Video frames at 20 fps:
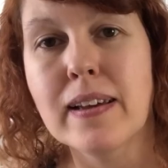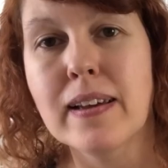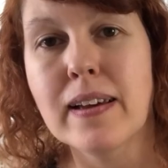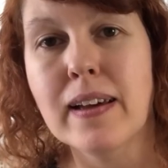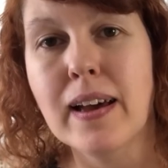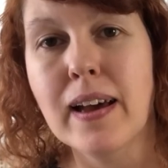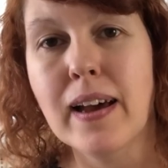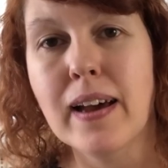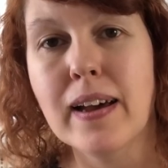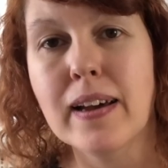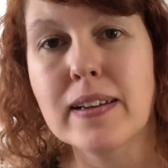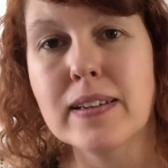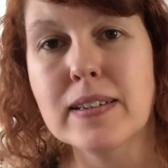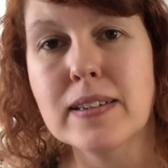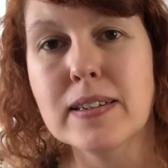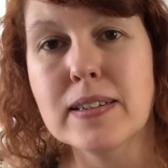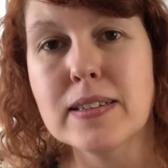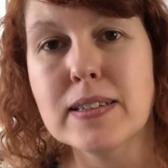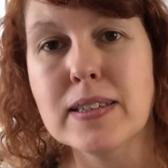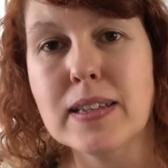And
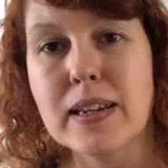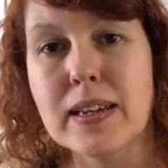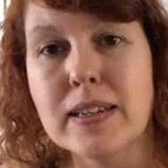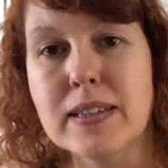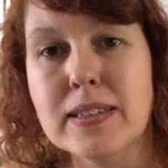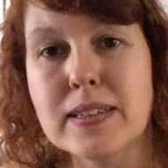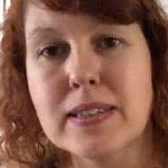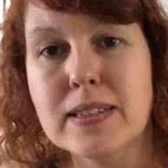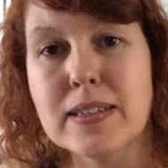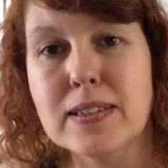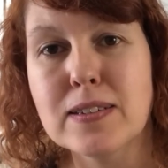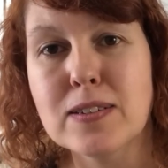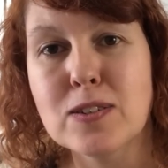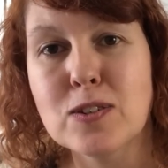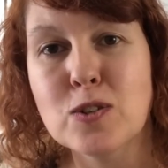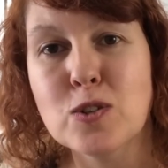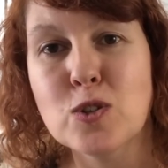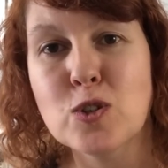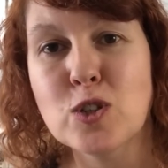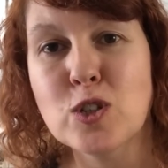it's this
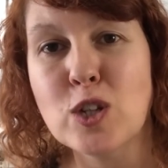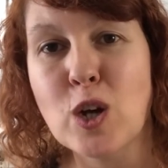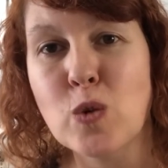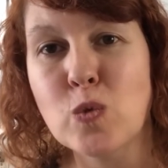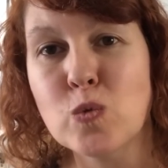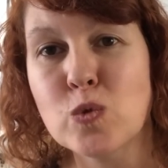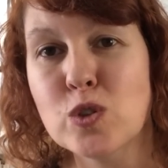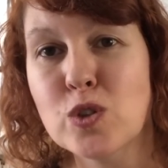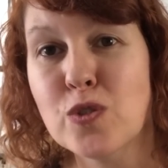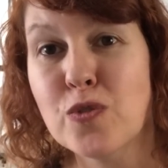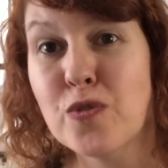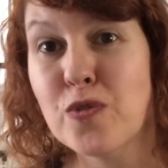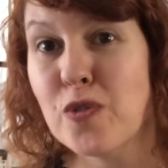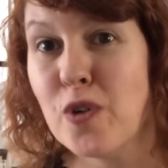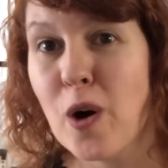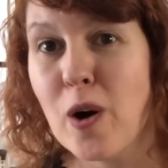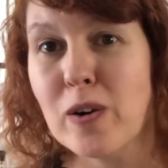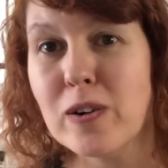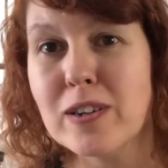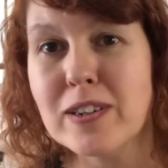salt
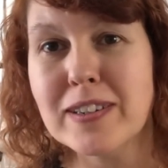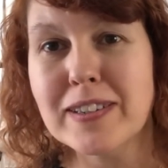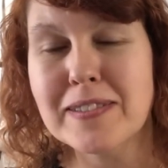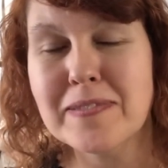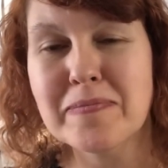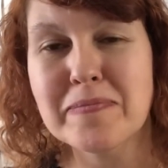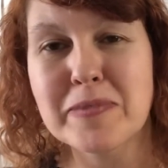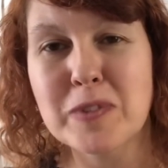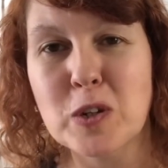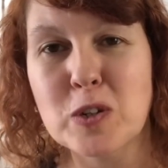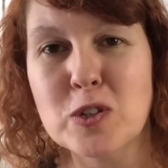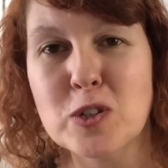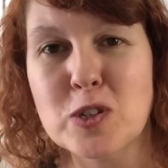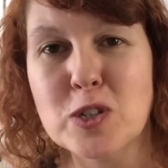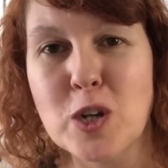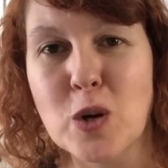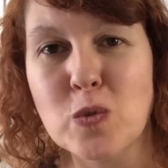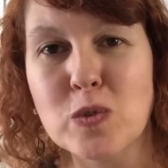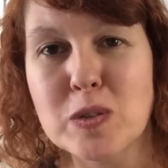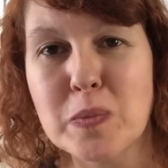frog, not a
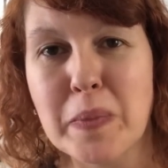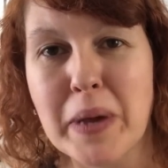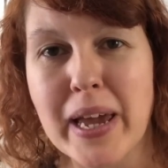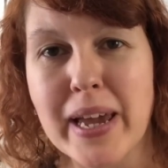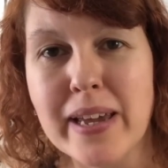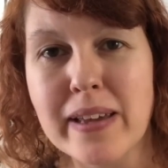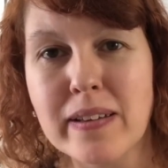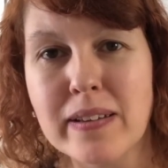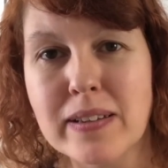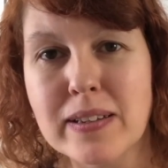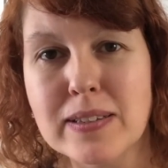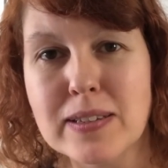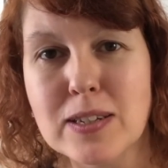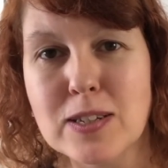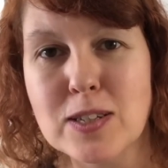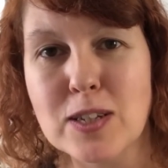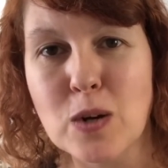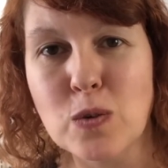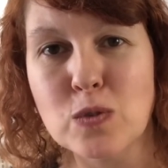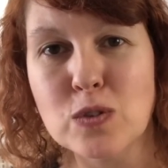salt pig, he's a
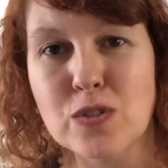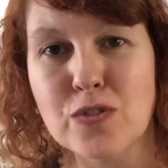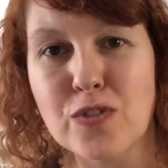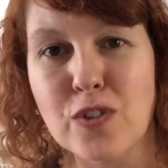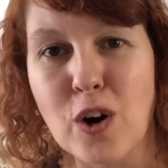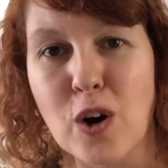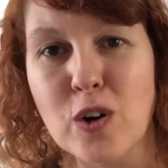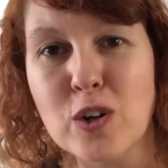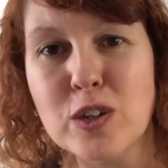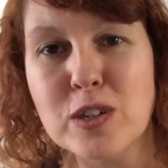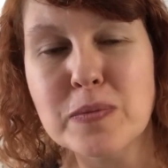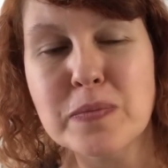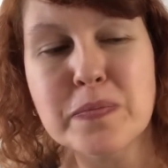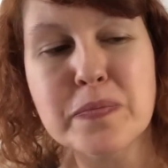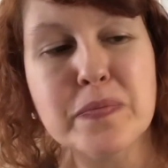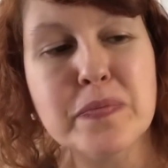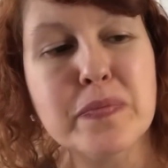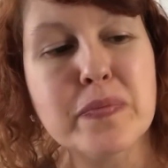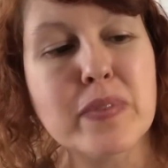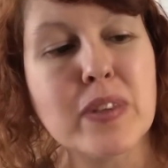salt frog.
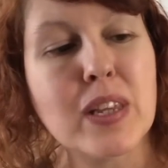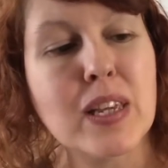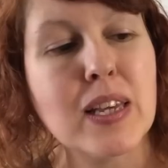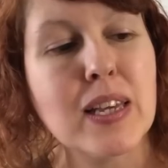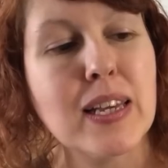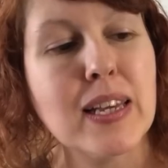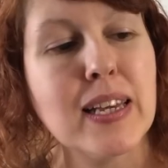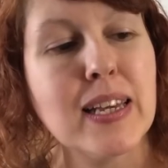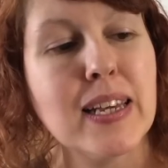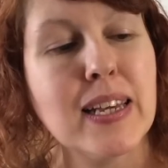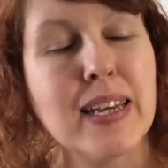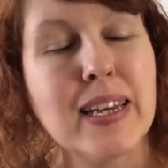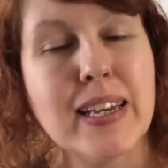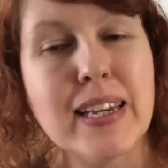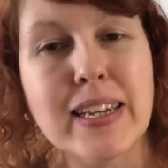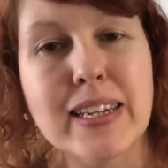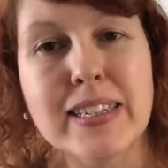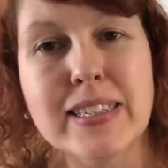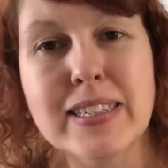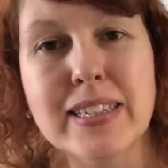
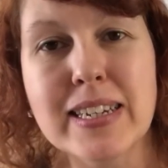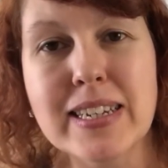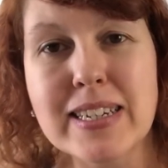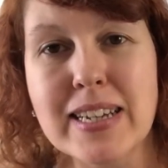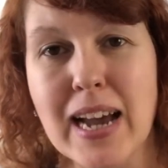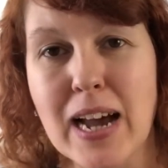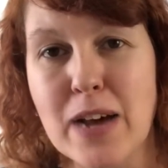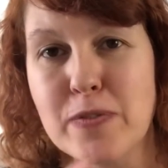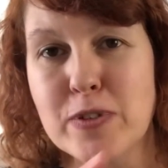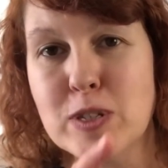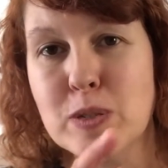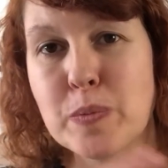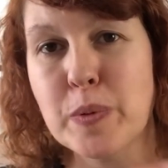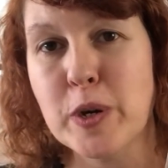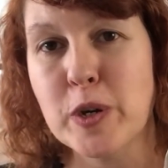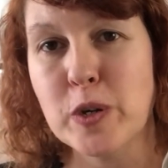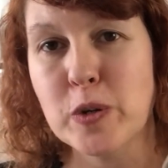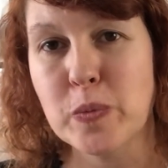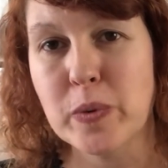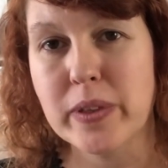He did have a
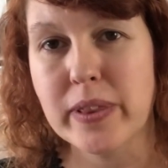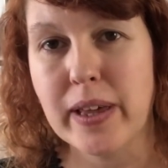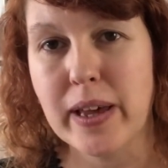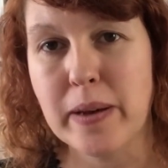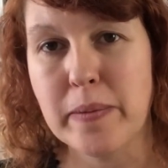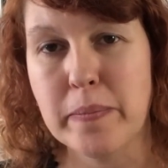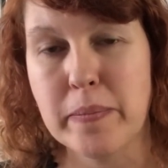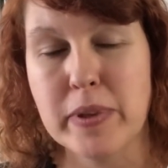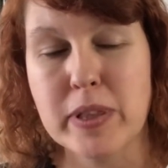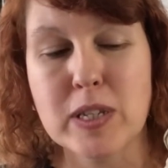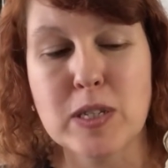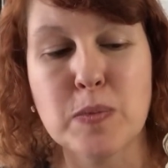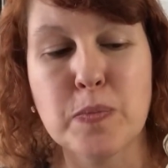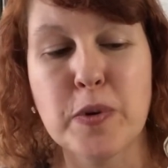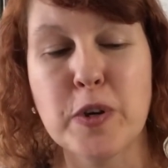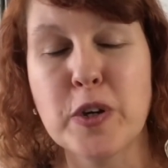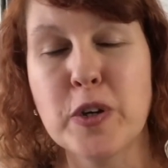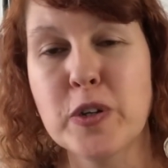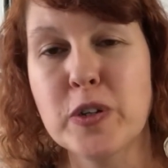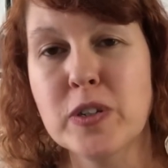spoon with him, but the
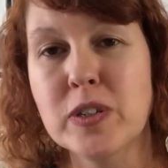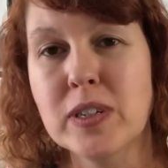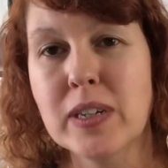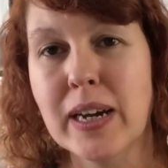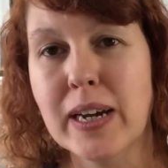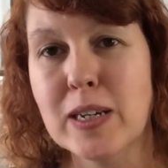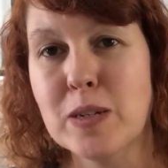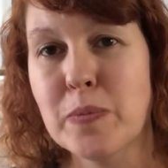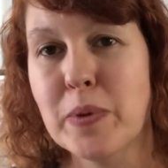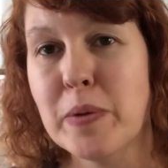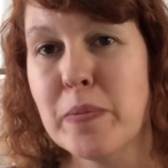spoon had been